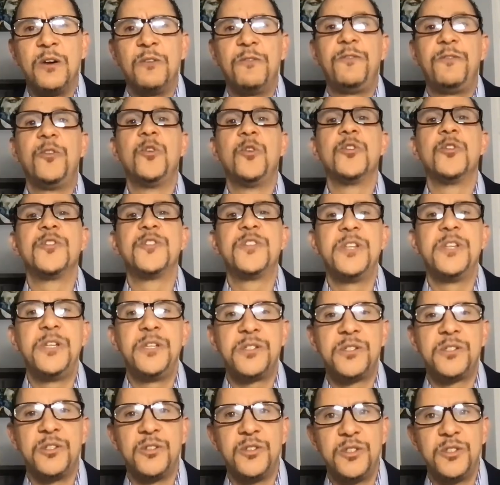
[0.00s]
full
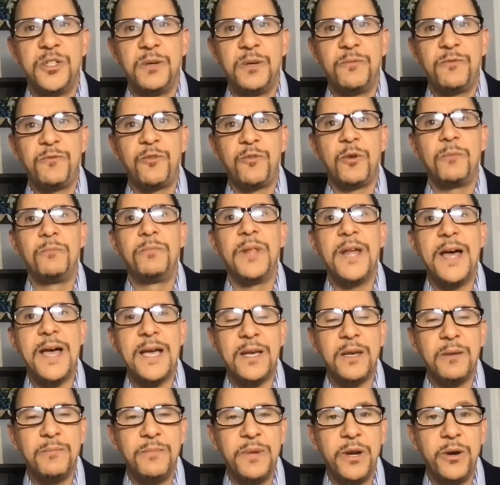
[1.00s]
citizenship for
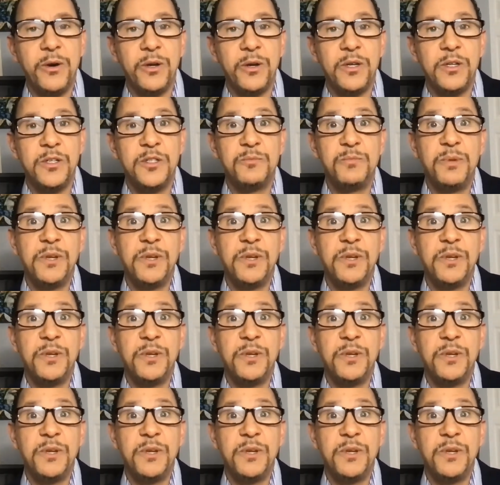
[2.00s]
Black Americans.